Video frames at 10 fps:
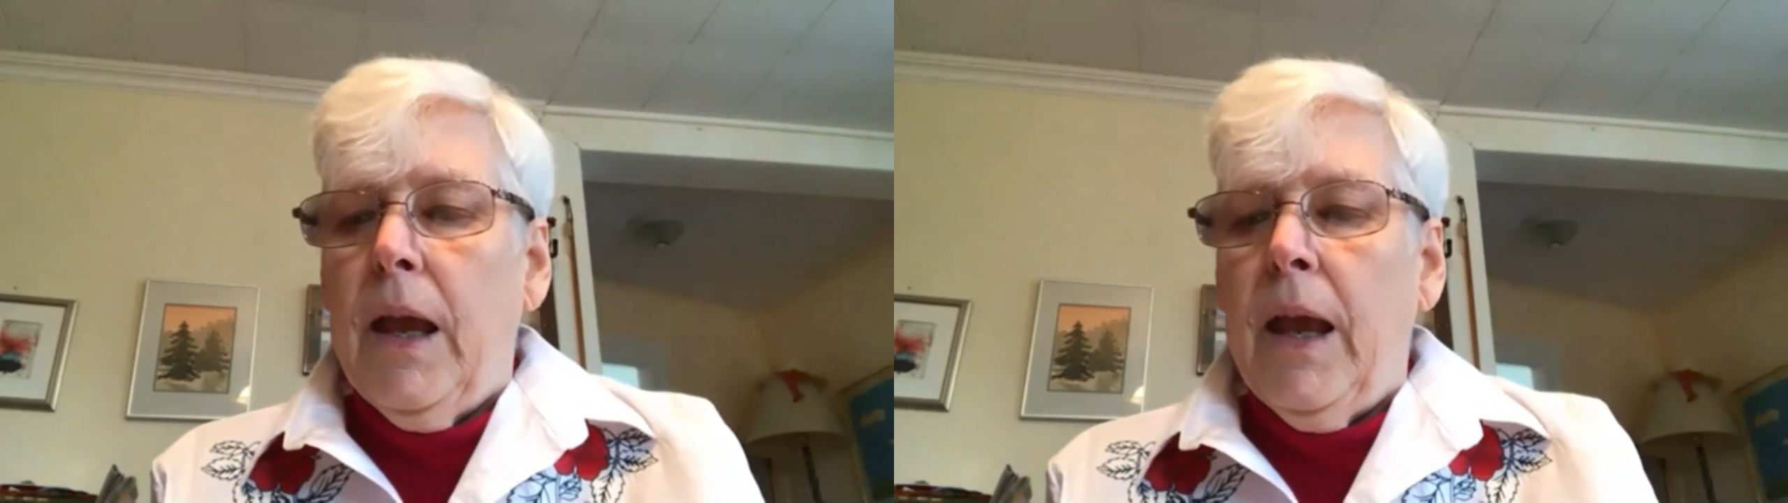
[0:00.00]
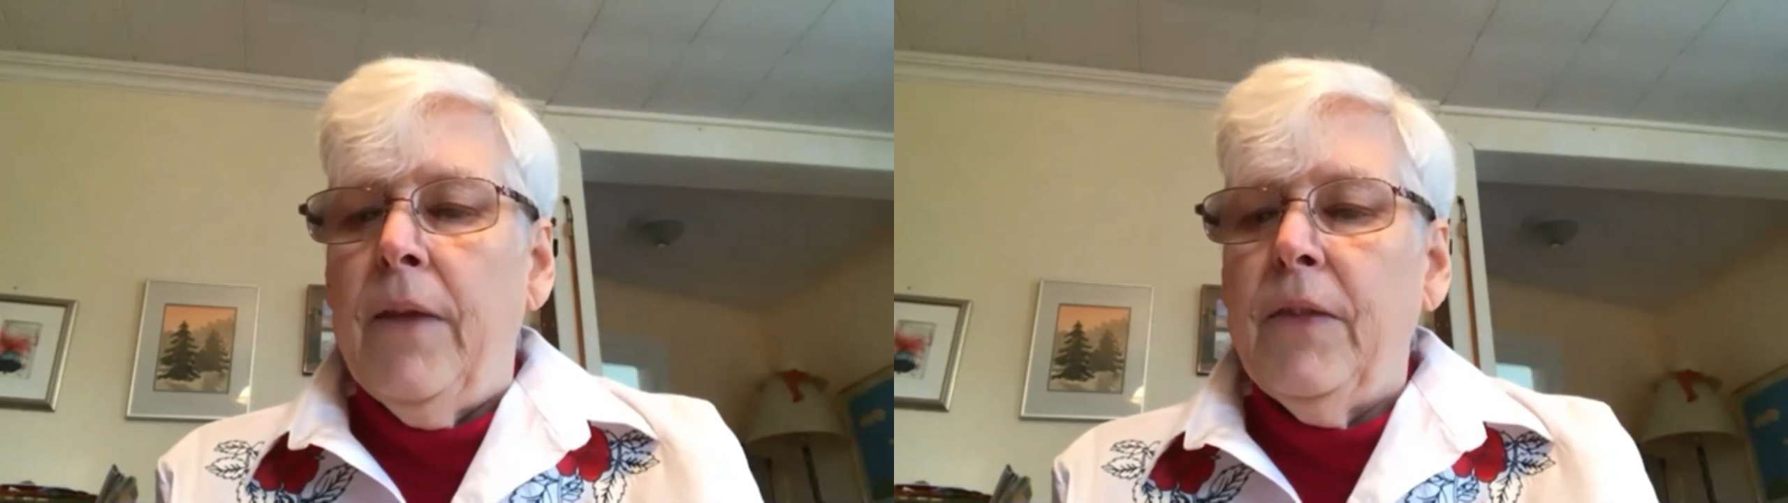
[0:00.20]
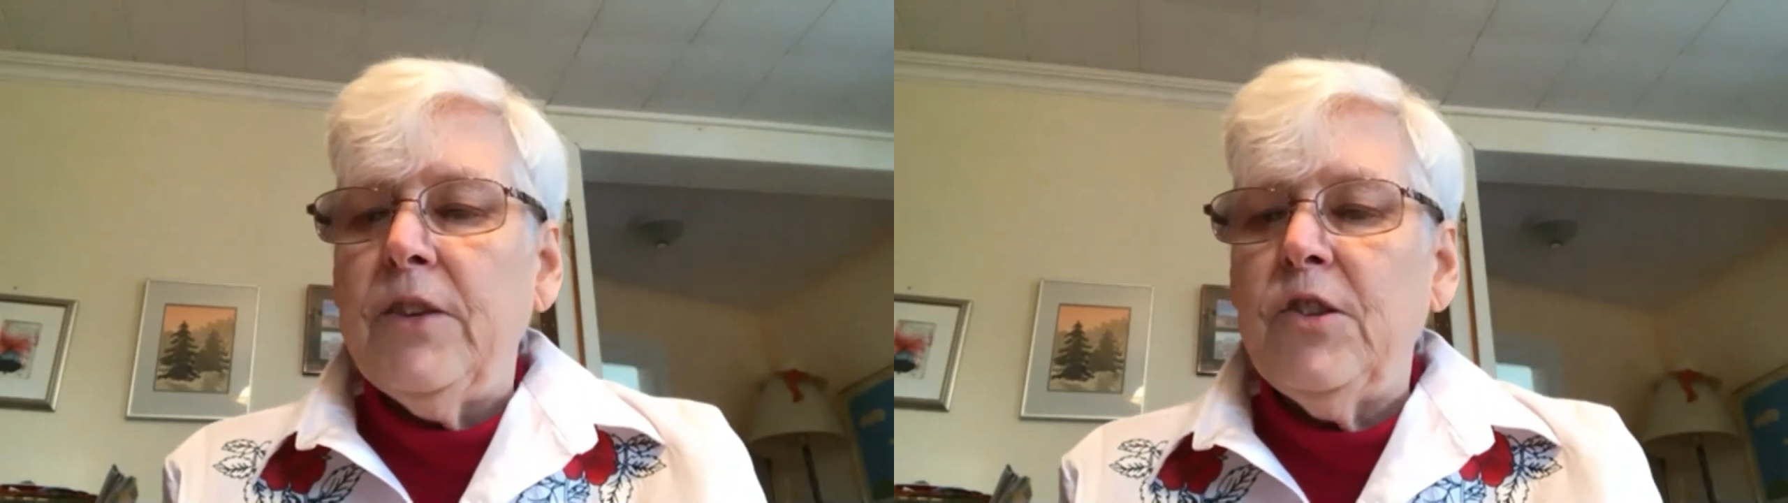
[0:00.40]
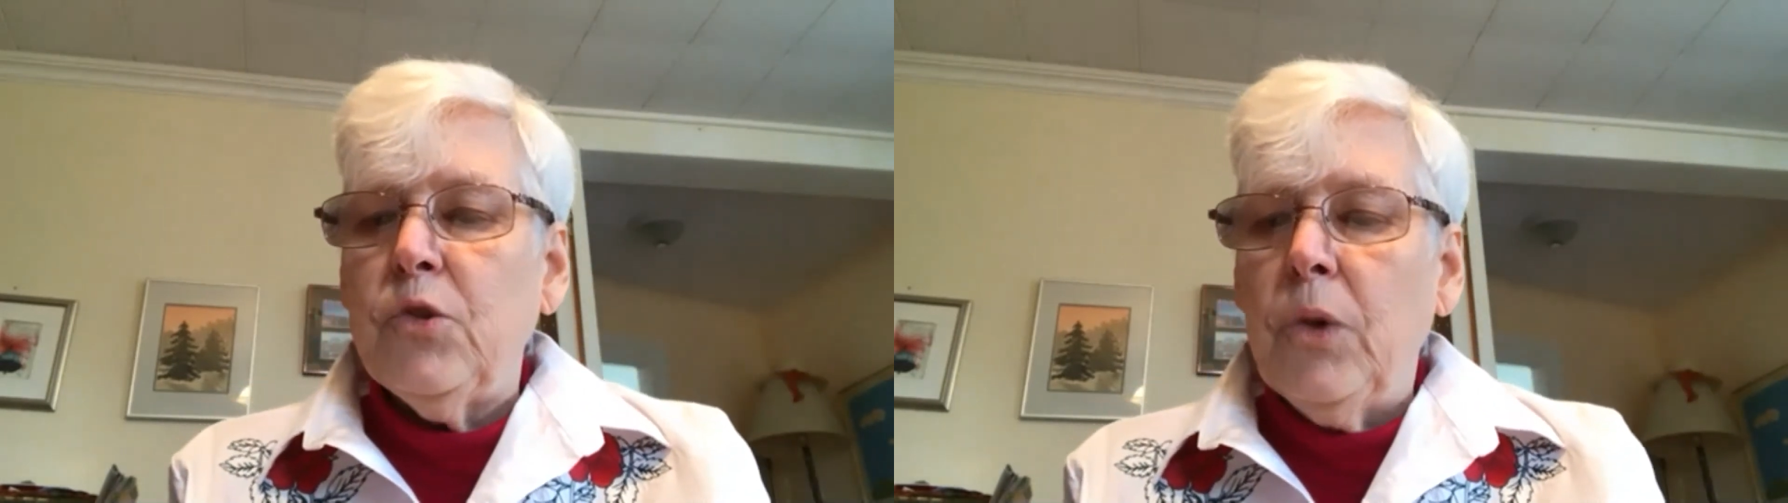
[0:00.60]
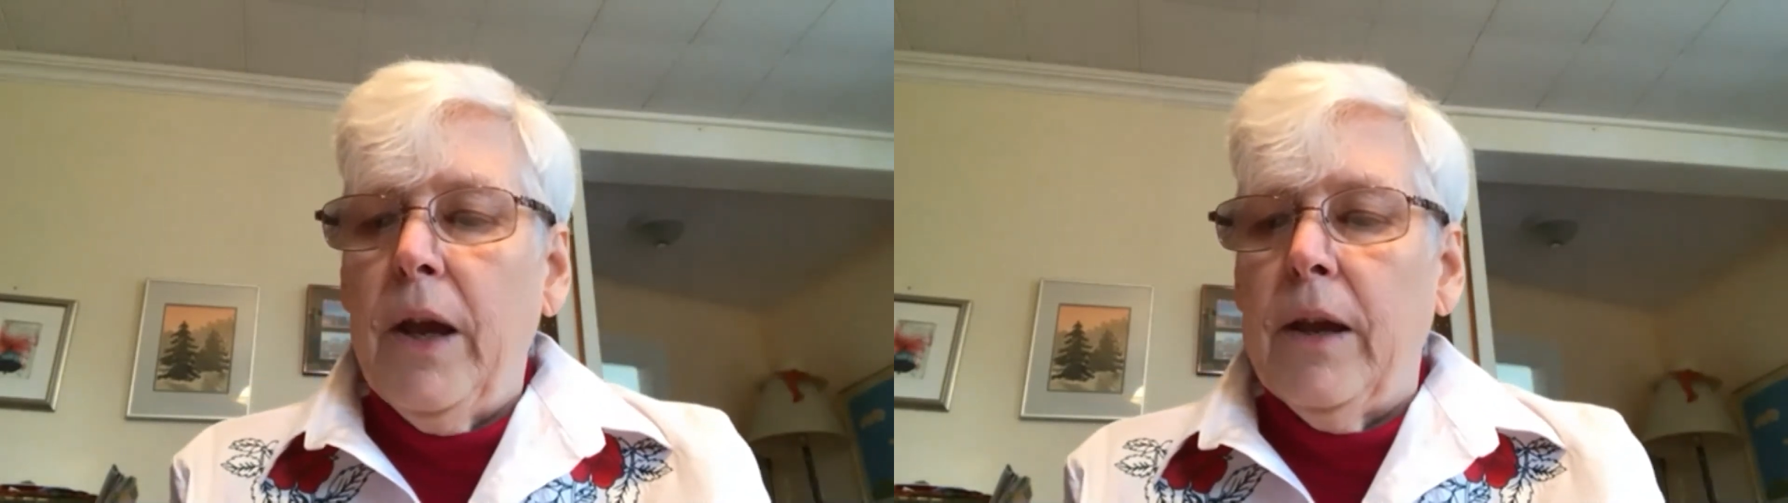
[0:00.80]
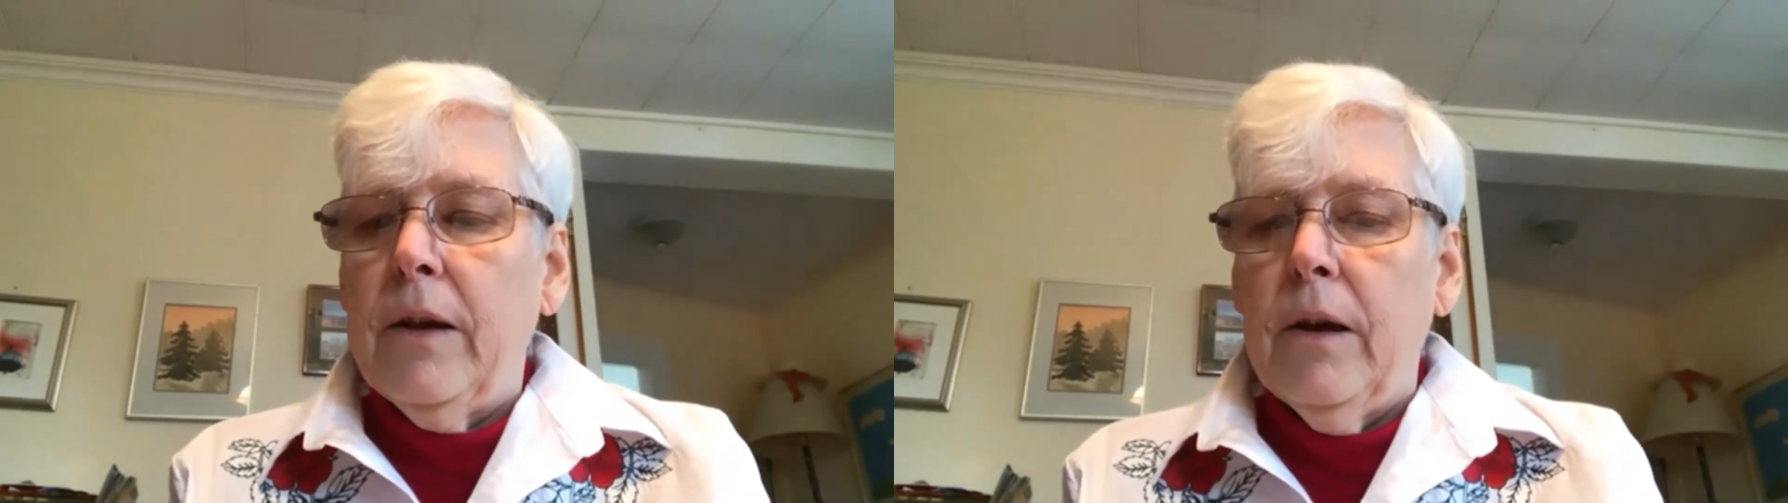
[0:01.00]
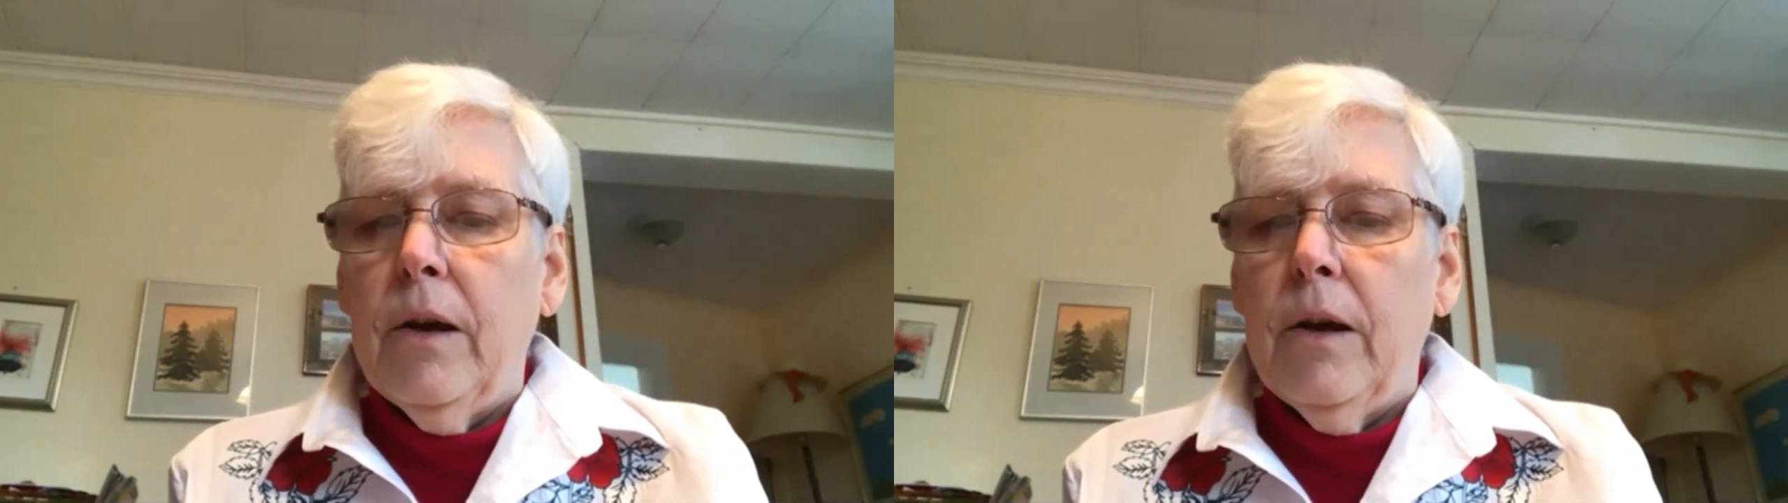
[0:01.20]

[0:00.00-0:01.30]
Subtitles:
And this strike,